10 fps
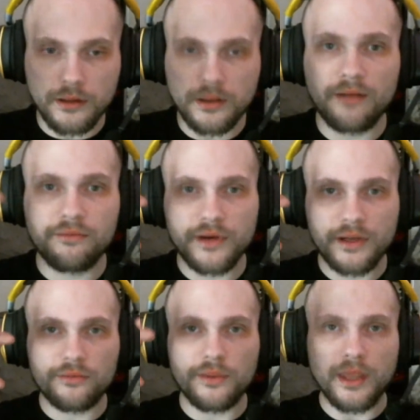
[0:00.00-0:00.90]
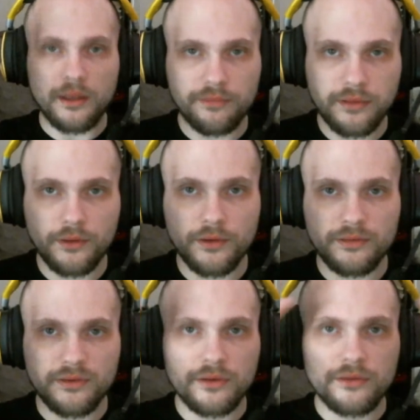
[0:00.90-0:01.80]
leverage with
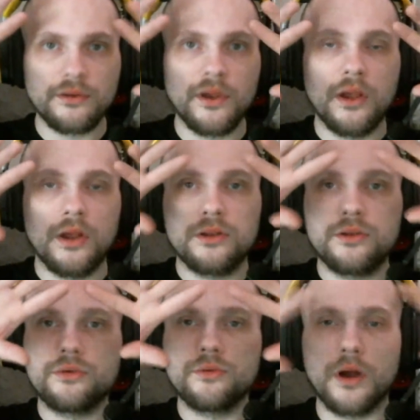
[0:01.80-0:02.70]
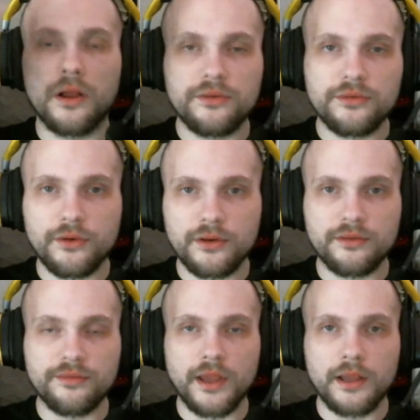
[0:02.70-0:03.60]
influencers, to do all sorts
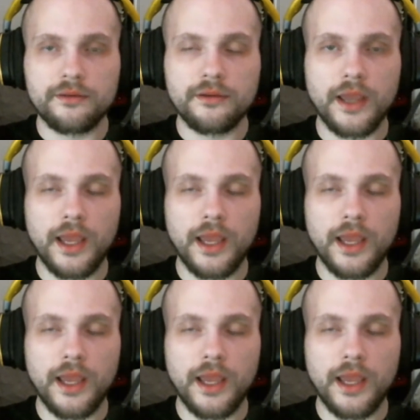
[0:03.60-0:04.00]
of things.